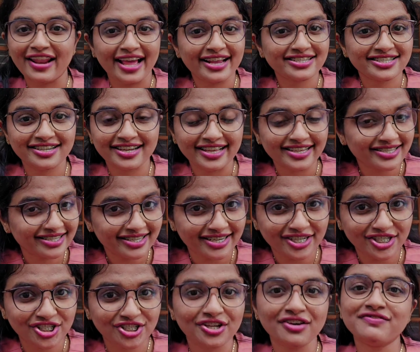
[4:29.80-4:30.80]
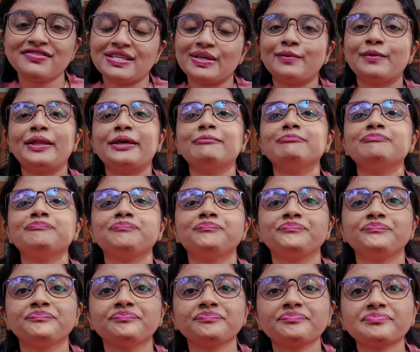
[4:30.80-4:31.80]
fractional excretion of sodium.
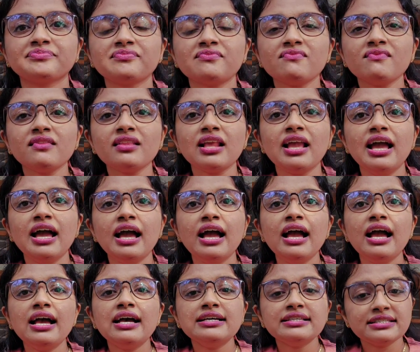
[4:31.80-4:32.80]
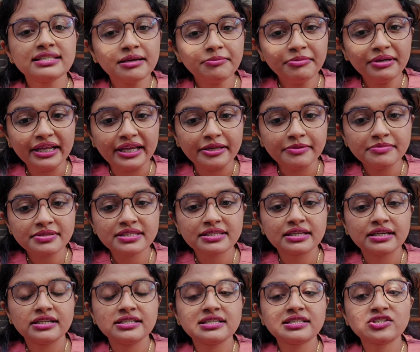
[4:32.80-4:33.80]
Sometimes
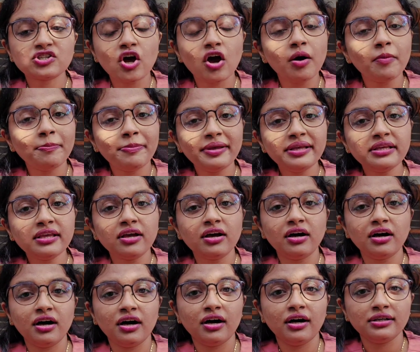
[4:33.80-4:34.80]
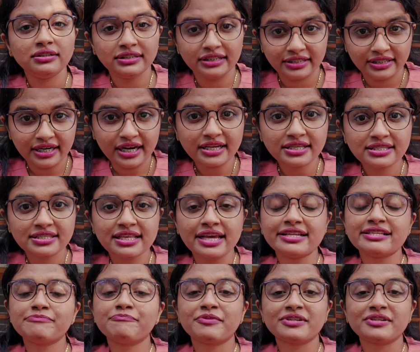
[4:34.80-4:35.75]
stopping the drugs that's